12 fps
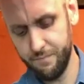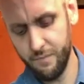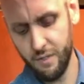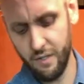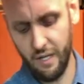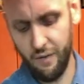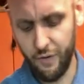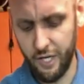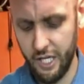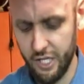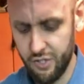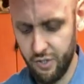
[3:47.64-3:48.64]
if I
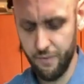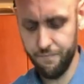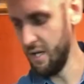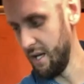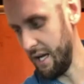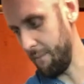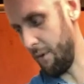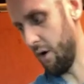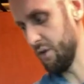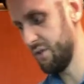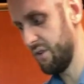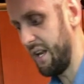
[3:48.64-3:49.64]
need to. I'm
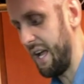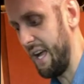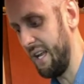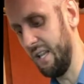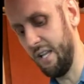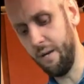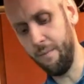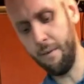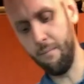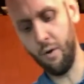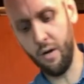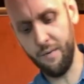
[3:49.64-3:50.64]
also gonna add a little bit
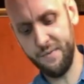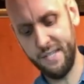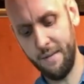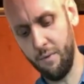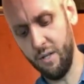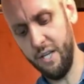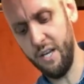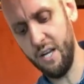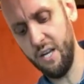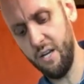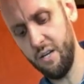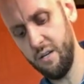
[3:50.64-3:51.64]
more of semolina
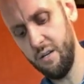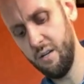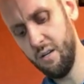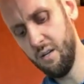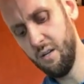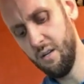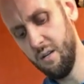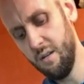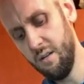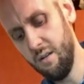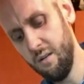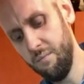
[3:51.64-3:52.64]
here,
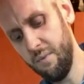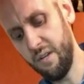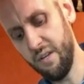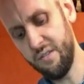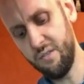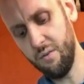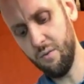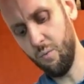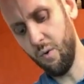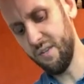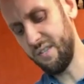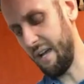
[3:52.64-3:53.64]
because
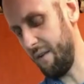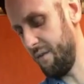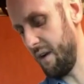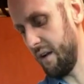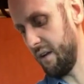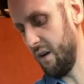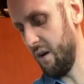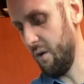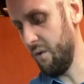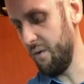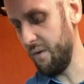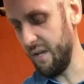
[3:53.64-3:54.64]
once I
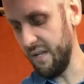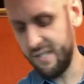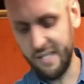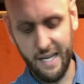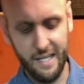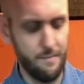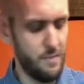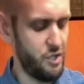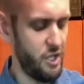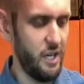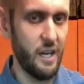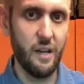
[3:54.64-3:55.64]
go inside the
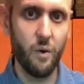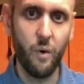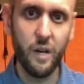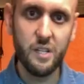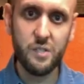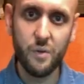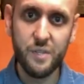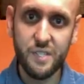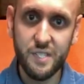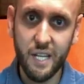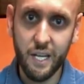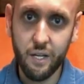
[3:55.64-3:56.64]
machine, I don't want it to
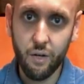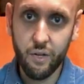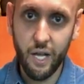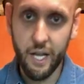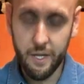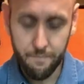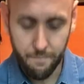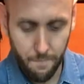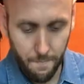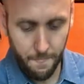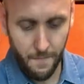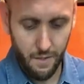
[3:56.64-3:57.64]
stick, okay?
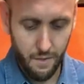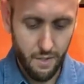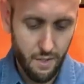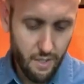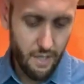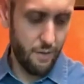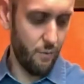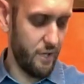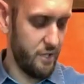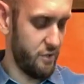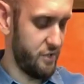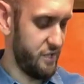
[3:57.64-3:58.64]
I don't want it
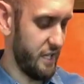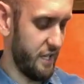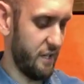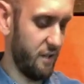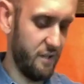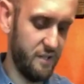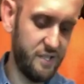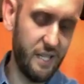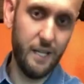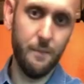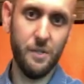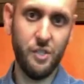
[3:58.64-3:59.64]
to stick inside
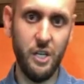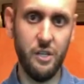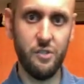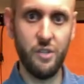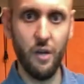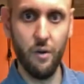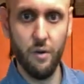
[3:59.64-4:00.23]
the machine. So